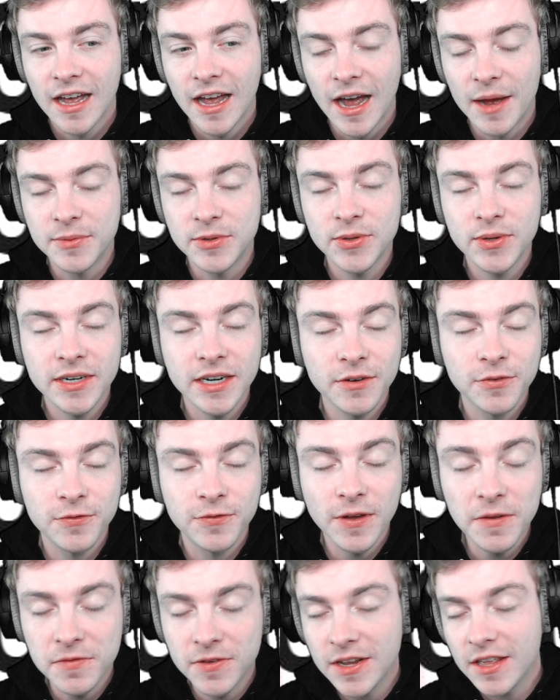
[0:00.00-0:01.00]
I'm doing a
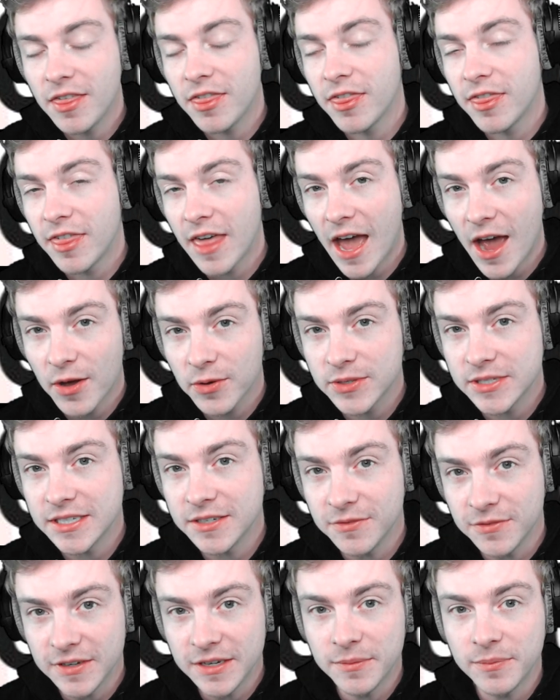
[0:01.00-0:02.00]

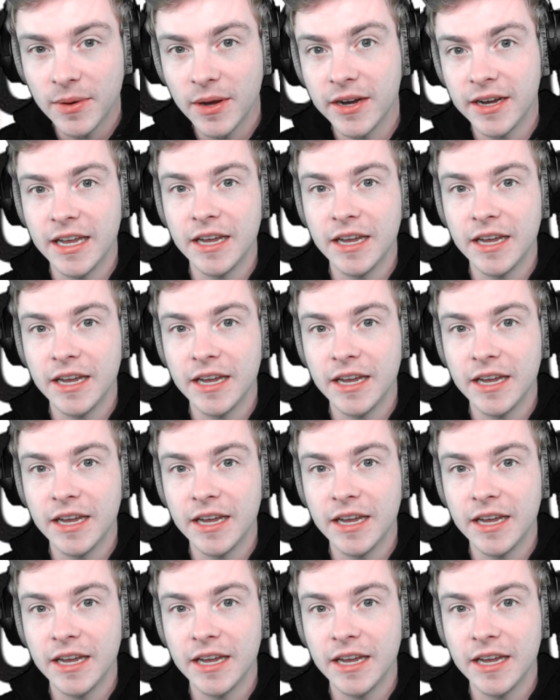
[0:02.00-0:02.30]
50,000 V-Buck